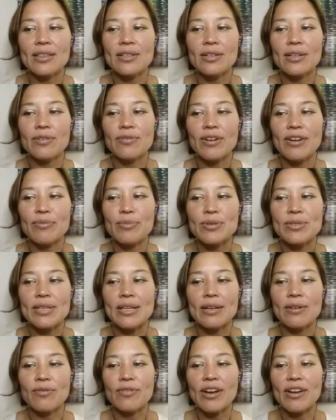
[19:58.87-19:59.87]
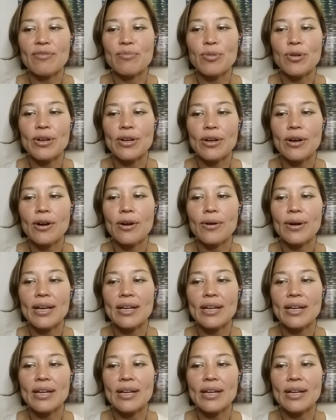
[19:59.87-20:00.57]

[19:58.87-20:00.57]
35%, and 5.0.